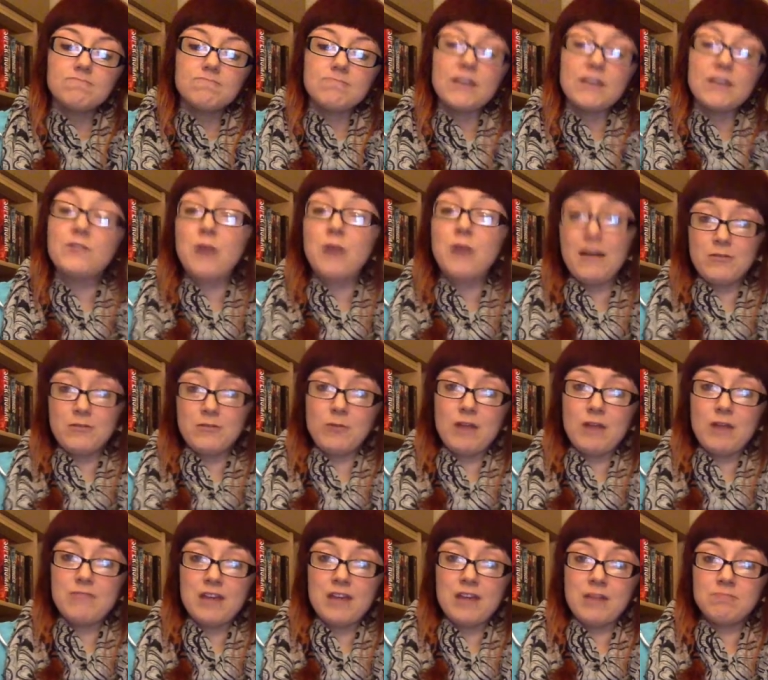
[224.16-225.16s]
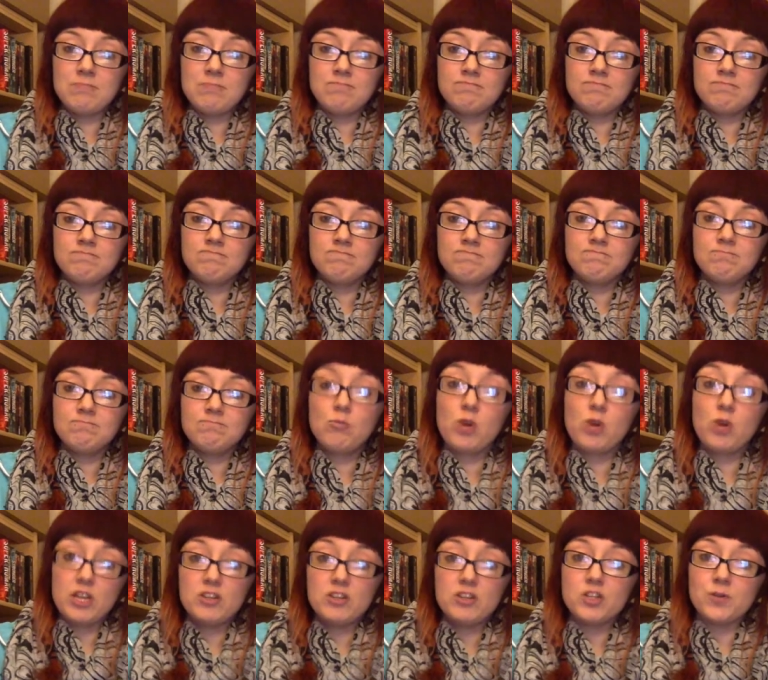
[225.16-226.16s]
If you haven't read them,
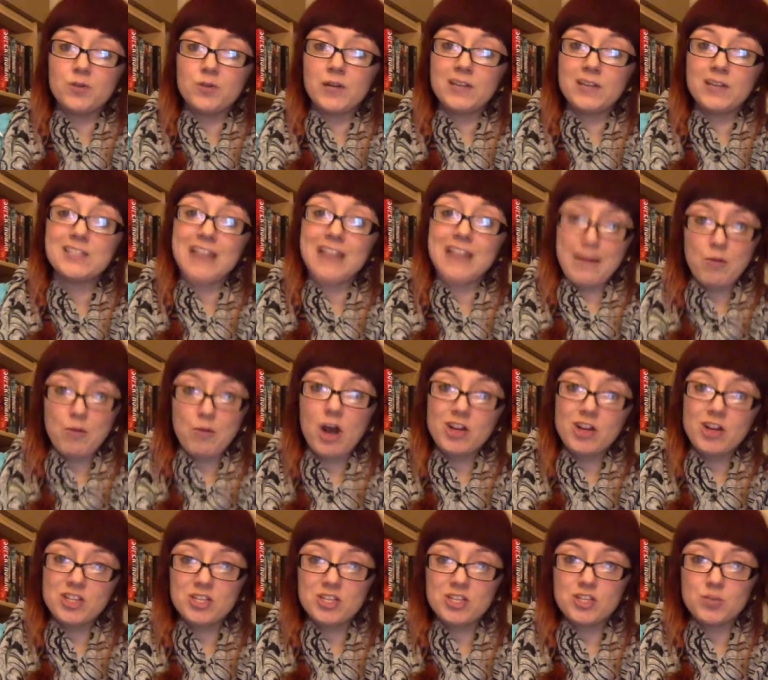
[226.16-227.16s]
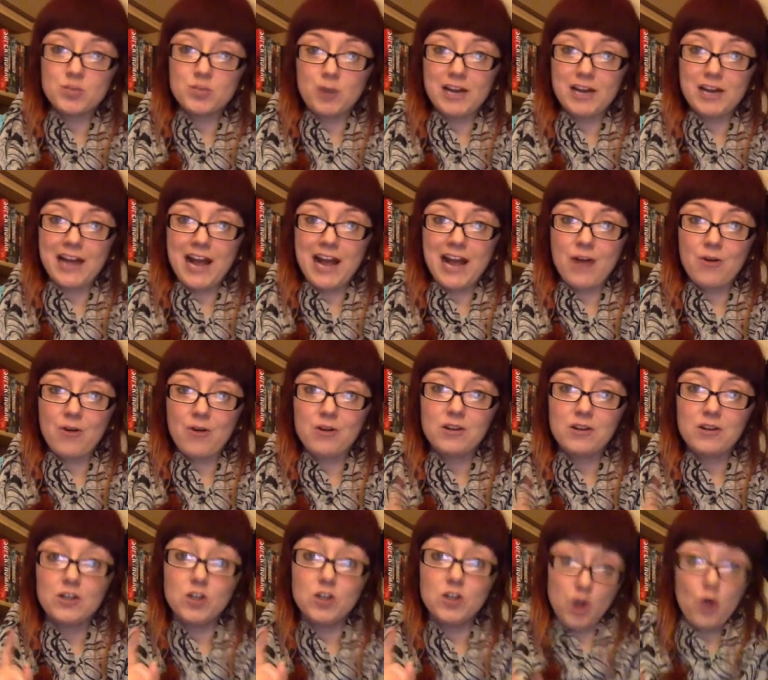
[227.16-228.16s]
what are you doing? Stop watching this right now.
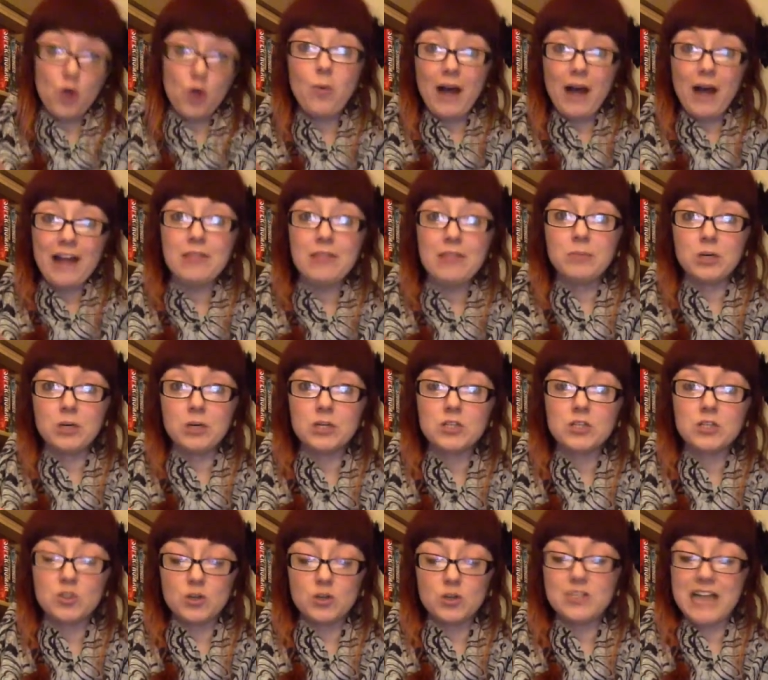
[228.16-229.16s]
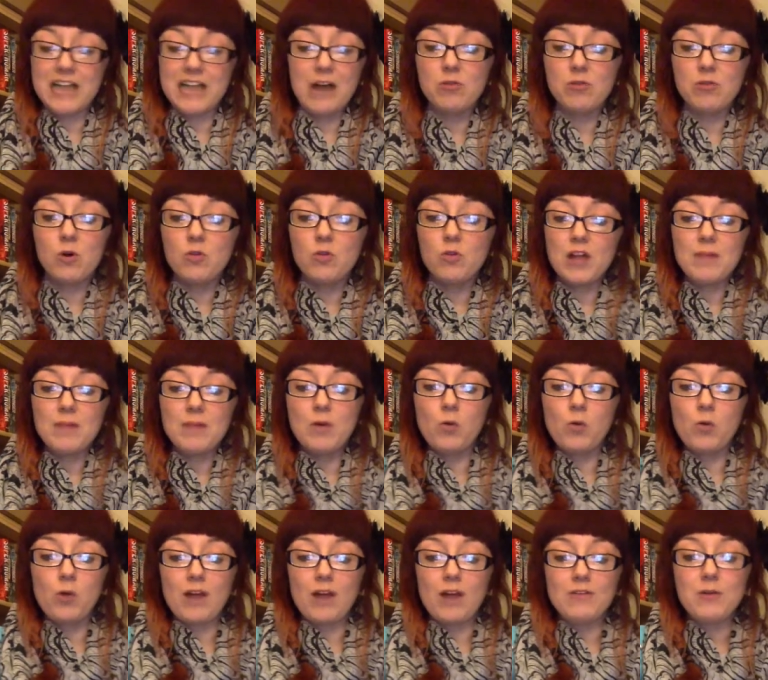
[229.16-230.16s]
Go buy the books or download them
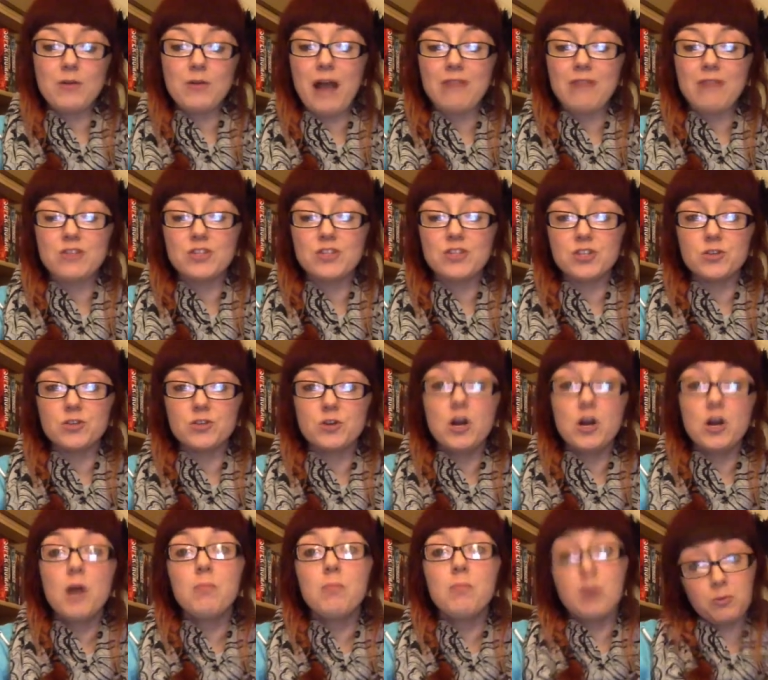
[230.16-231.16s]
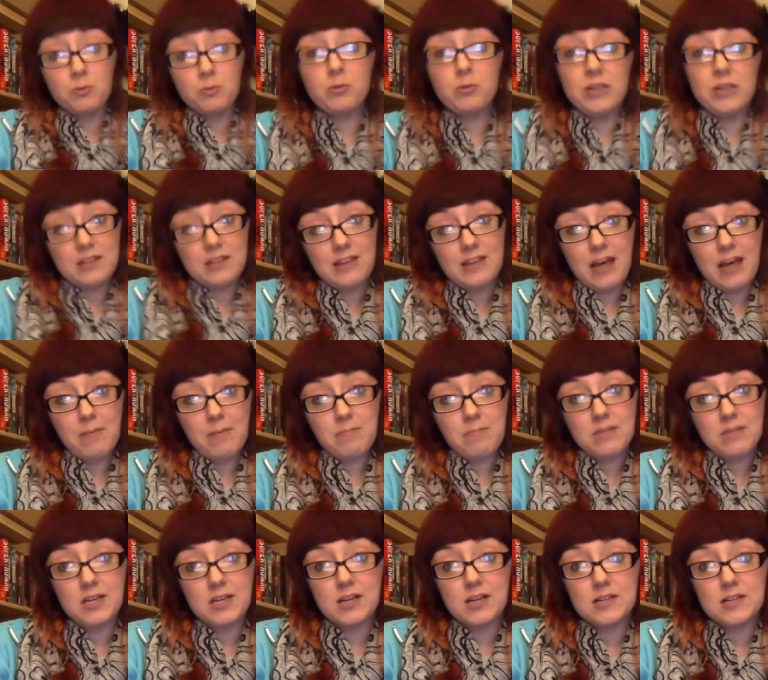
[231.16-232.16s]
or whatever you have to do, but read them
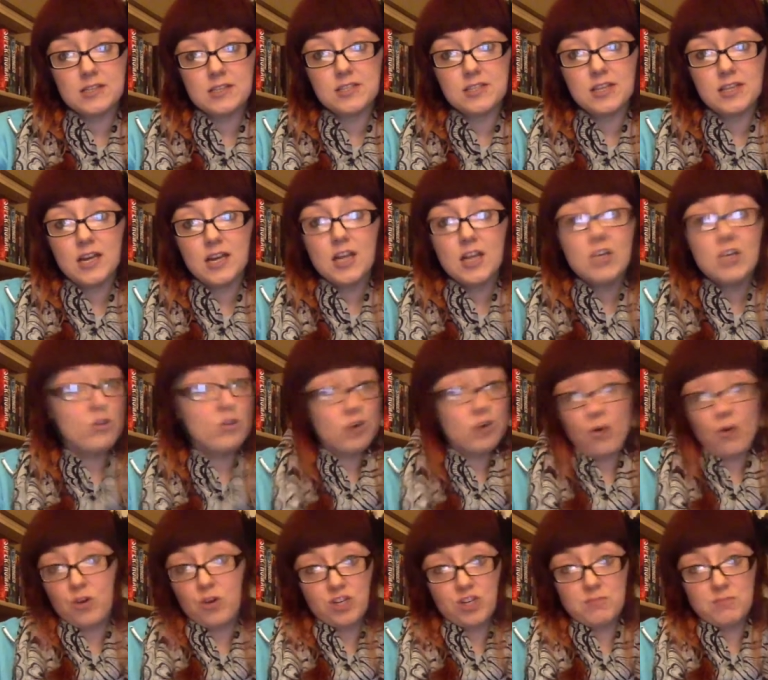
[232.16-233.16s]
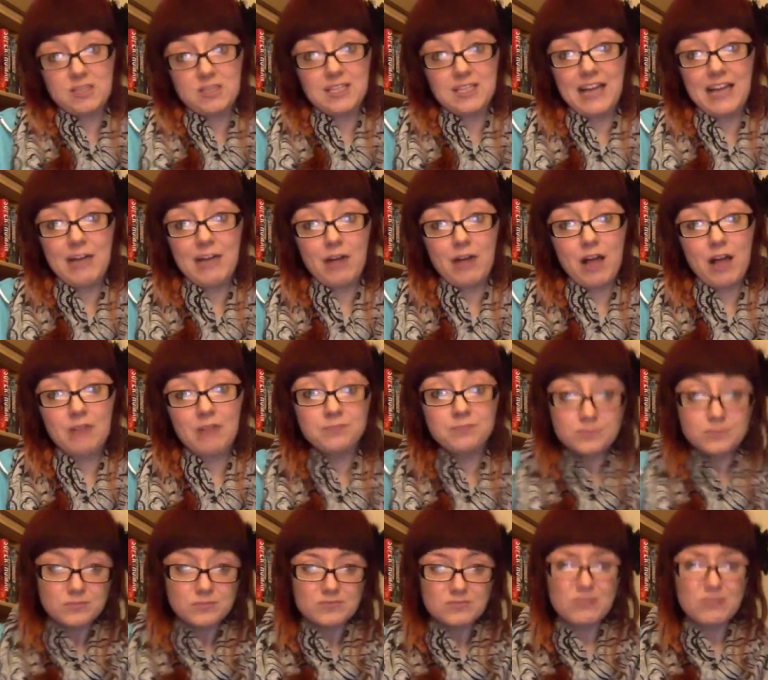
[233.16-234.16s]
because you don't know what you're missing out on.
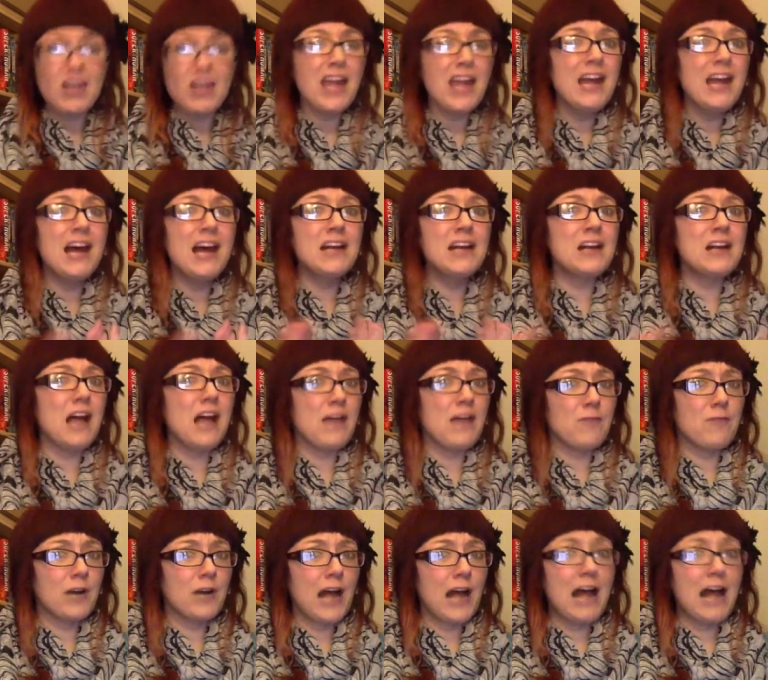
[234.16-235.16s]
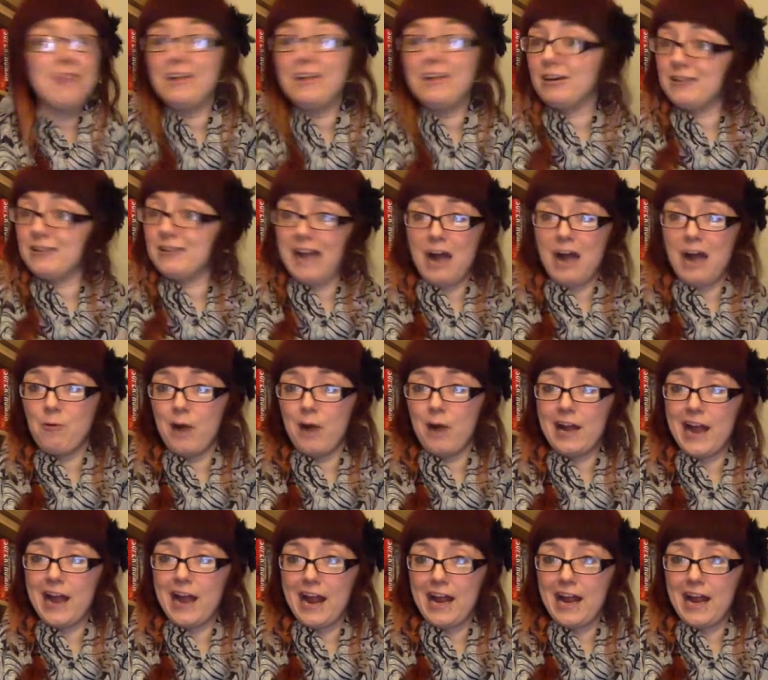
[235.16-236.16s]
And FYI, they are not
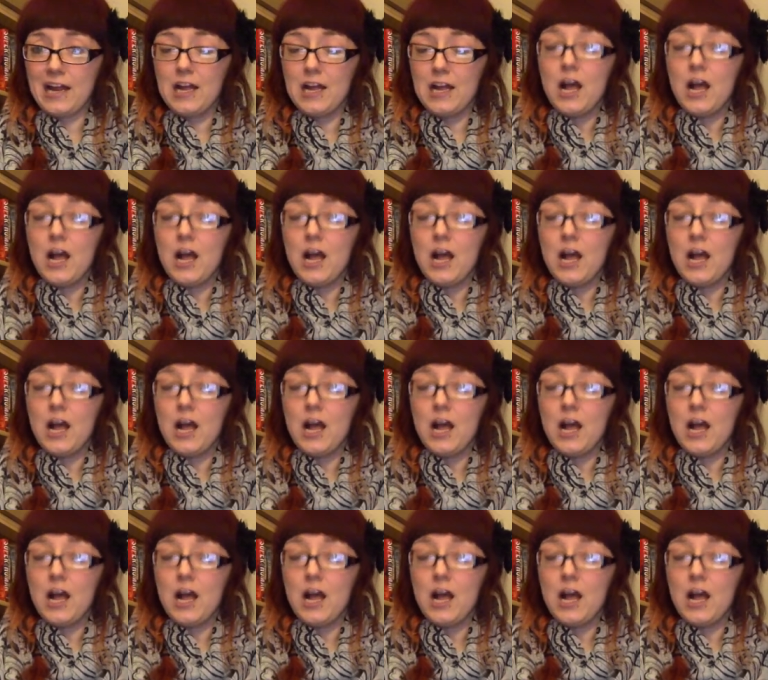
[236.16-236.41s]
YA.